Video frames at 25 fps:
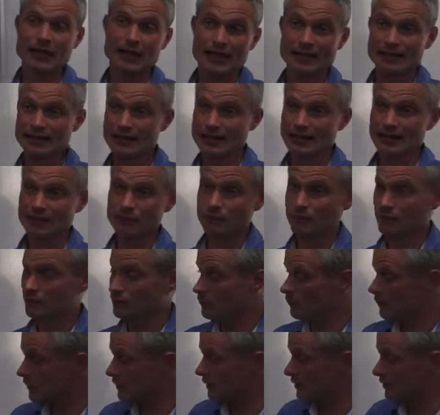And then
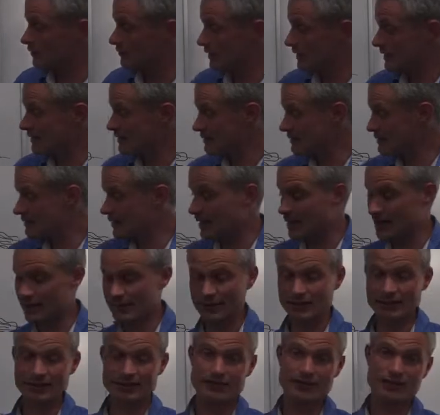when the grazers are
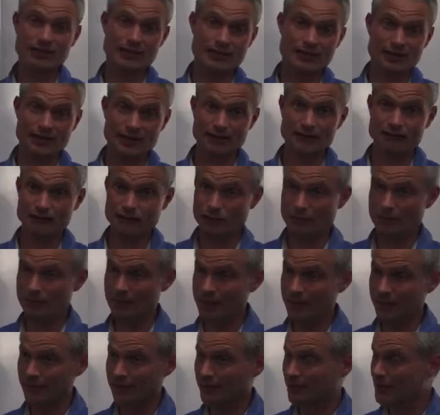there, they're only there for a
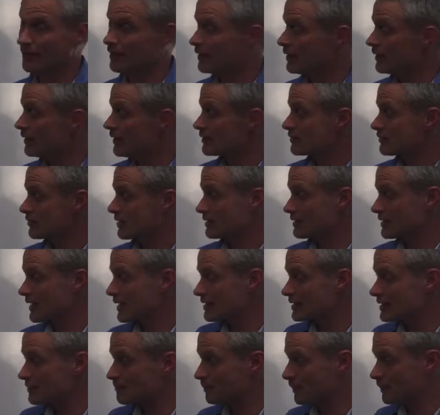month. So it
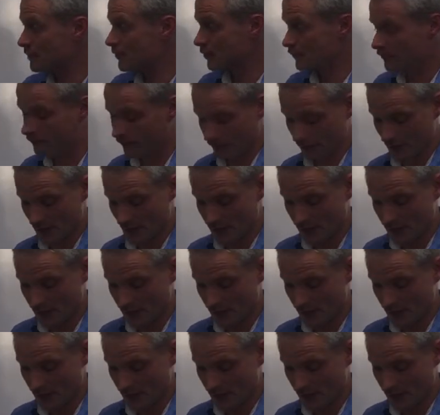takes a bit of